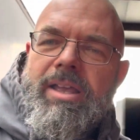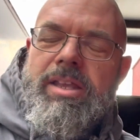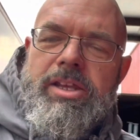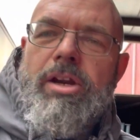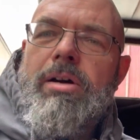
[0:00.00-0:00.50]

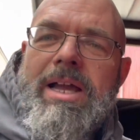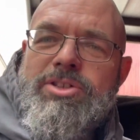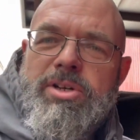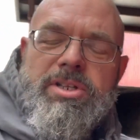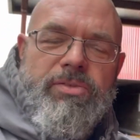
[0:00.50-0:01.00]
You know, I
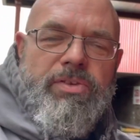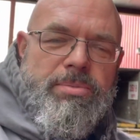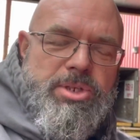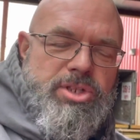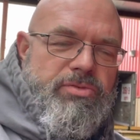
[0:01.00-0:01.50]
started to
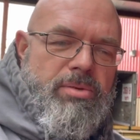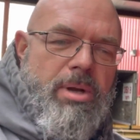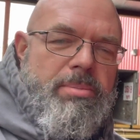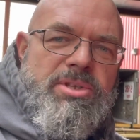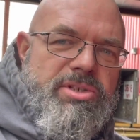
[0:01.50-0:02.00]
film this a few
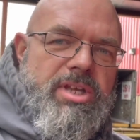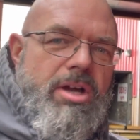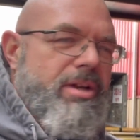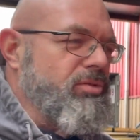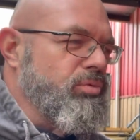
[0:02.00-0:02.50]
moments
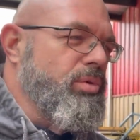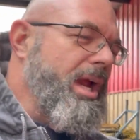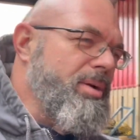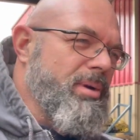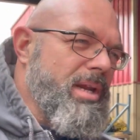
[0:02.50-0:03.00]
ago, and
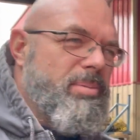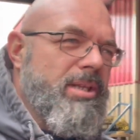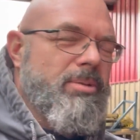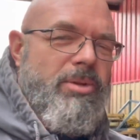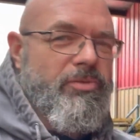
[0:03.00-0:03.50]
right when I
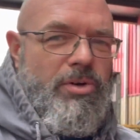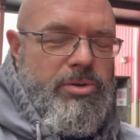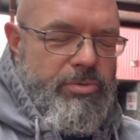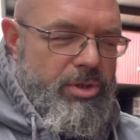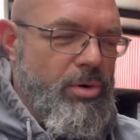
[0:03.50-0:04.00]
picked up the phone to
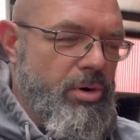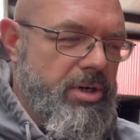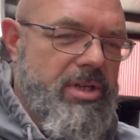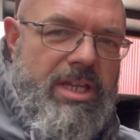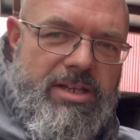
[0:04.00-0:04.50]

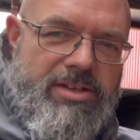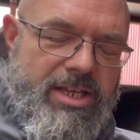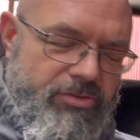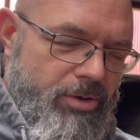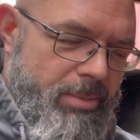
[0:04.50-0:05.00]
record, Nick
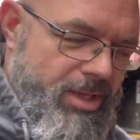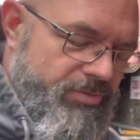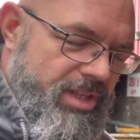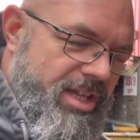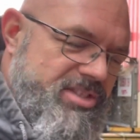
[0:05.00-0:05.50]
from
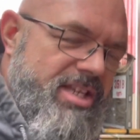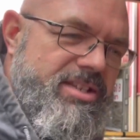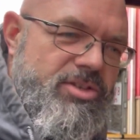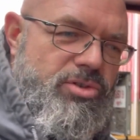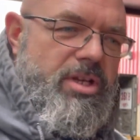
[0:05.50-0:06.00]
VLOX
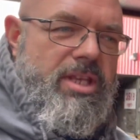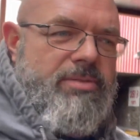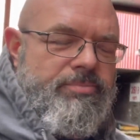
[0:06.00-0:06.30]
18 Trucking,